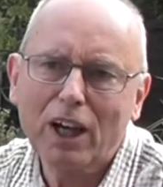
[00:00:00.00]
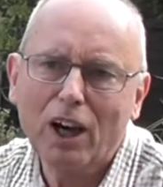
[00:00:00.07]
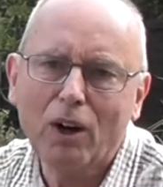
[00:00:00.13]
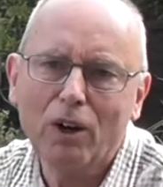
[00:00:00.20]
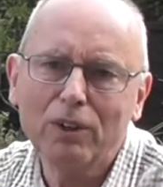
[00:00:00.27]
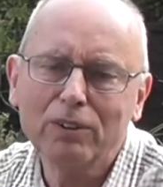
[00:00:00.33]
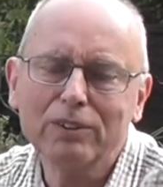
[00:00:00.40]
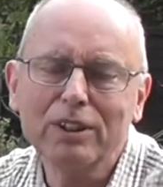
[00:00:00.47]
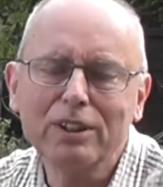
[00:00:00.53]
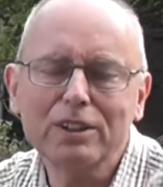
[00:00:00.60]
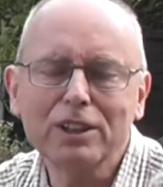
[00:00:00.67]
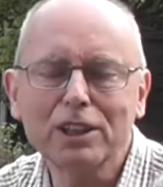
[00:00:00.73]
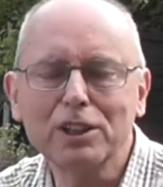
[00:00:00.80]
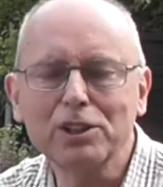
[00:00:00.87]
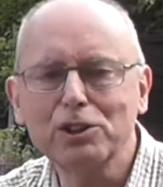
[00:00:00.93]
on
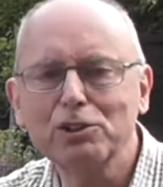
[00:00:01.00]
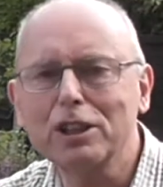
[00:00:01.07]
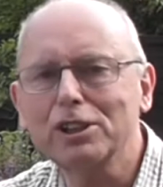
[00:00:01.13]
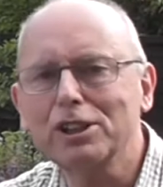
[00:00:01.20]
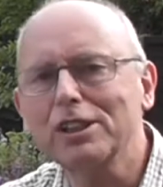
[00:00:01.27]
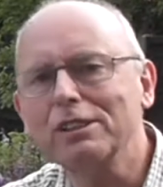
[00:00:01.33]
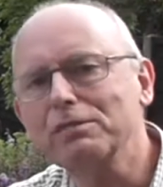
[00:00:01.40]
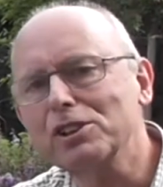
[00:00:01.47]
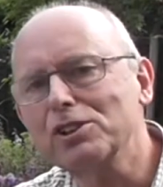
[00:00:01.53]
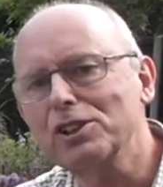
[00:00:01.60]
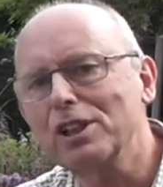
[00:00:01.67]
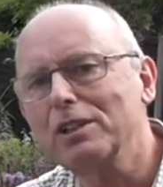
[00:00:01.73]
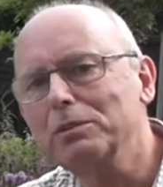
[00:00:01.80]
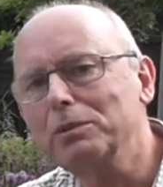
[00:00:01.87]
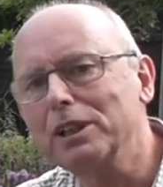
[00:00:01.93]
the construction of a
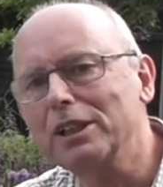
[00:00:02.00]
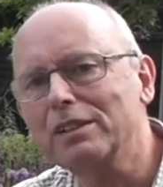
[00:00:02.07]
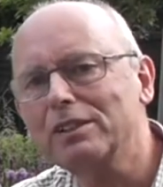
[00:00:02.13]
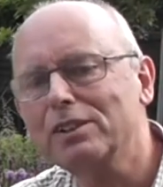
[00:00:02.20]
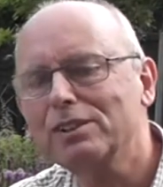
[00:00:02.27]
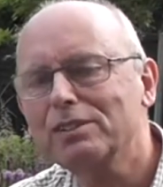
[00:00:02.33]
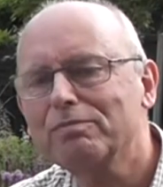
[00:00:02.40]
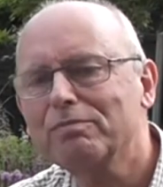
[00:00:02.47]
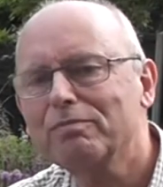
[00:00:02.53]
steelworks.